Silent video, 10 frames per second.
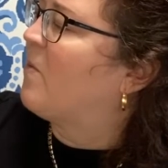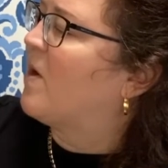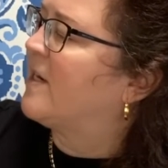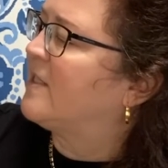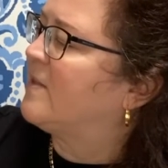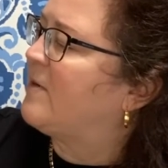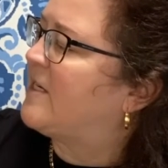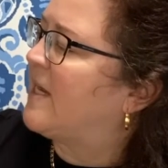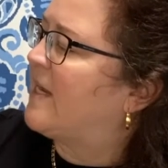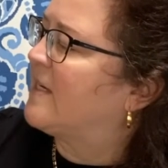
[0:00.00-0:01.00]
wanted to be
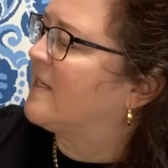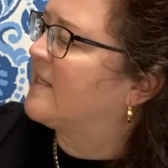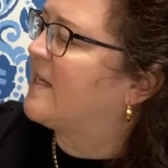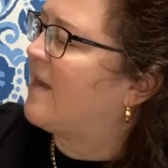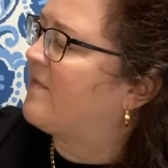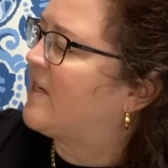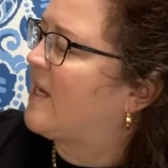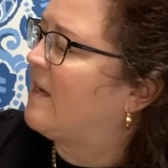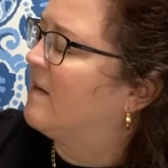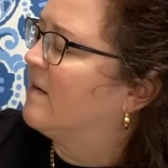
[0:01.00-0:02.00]
taken to safety.
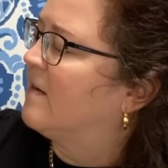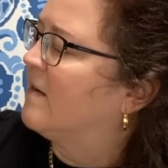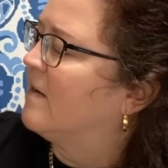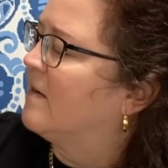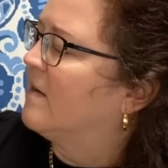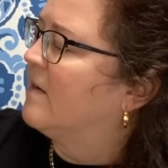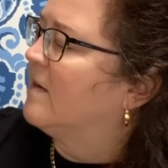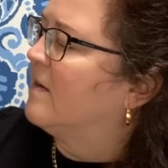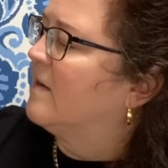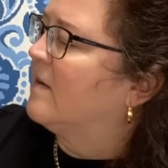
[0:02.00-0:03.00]

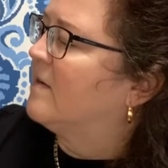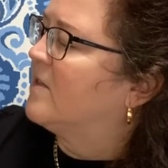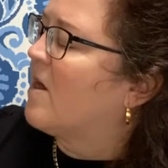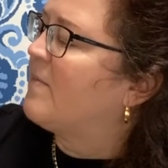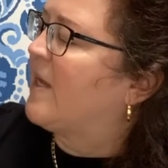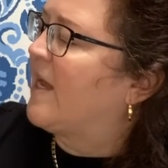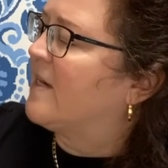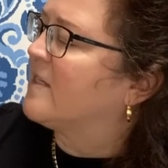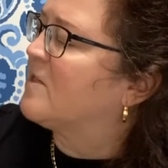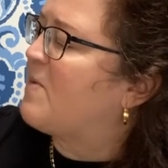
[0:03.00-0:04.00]
Tom began
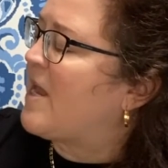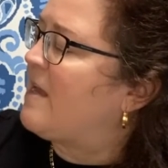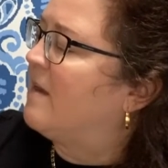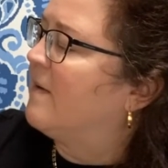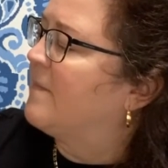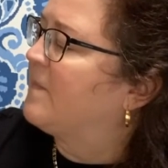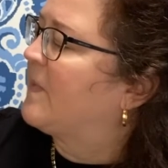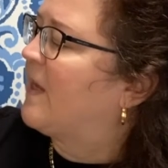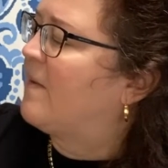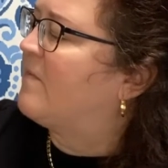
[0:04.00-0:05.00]
to speak.
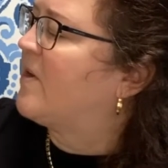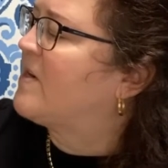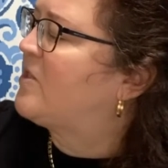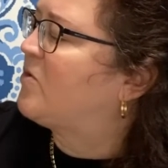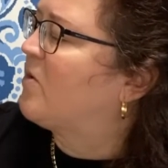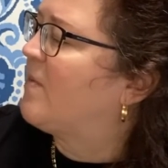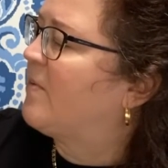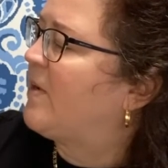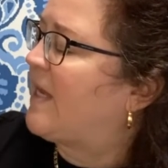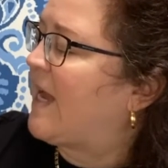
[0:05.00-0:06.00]
I'm very sorry, but
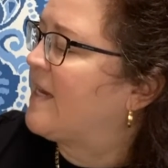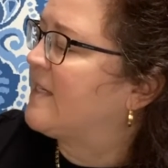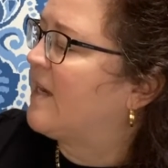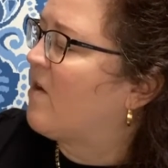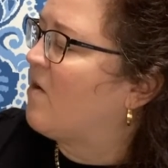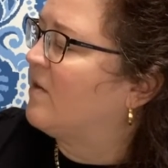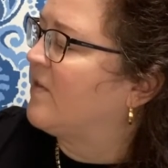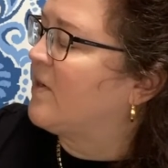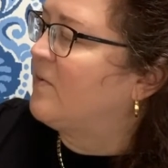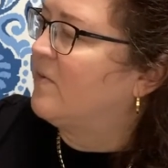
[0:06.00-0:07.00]
we can't take all of
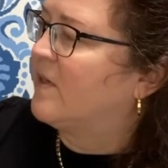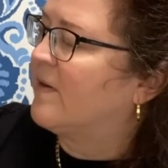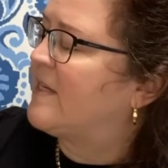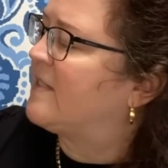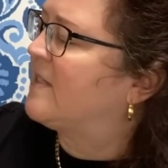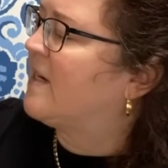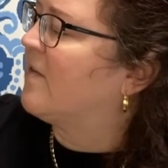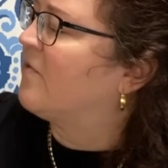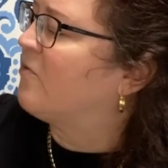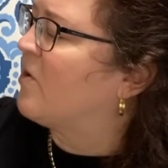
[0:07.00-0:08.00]
you. There isn't enough
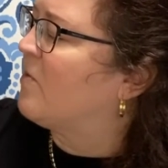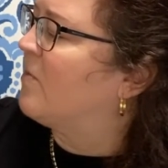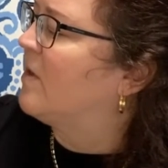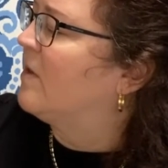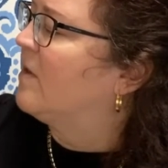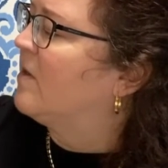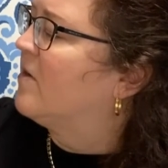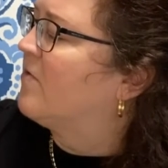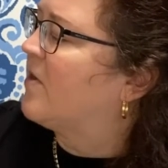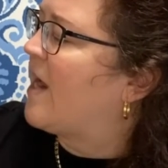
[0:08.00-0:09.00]
room.
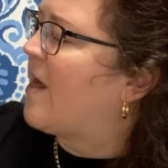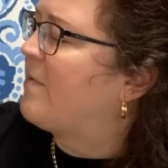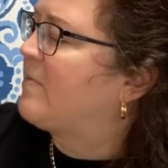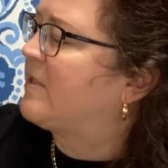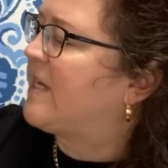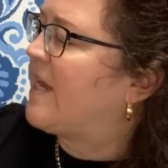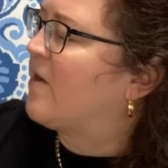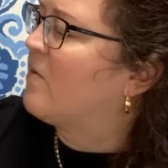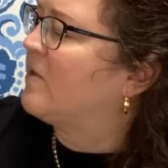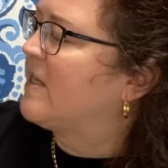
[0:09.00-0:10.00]
For now, we will take
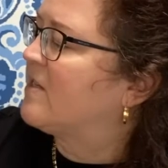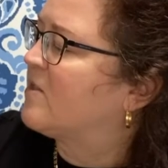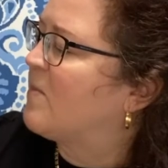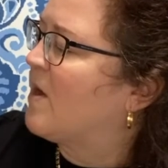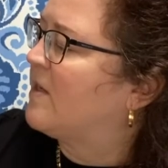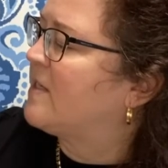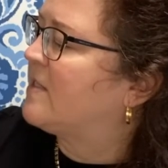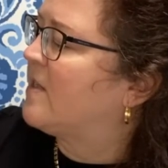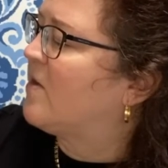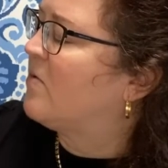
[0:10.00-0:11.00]
only the smallest
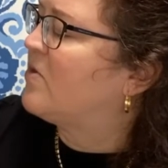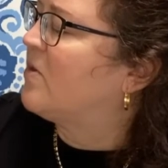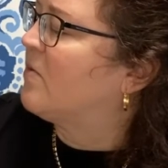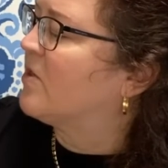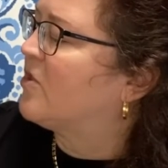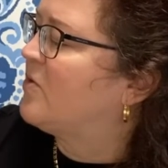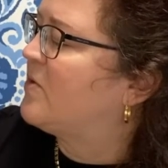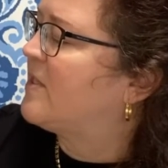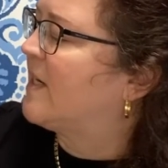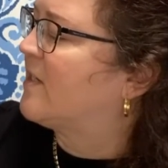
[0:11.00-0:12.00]
and those who are too
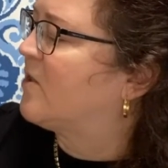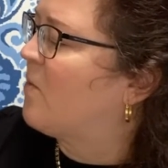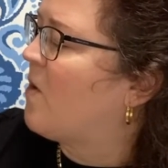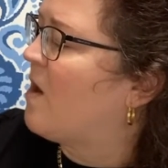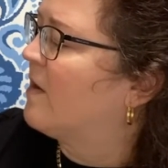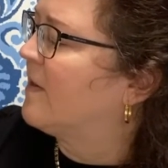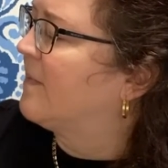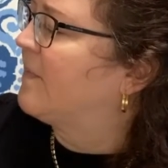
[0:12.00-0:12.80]
sick to walk.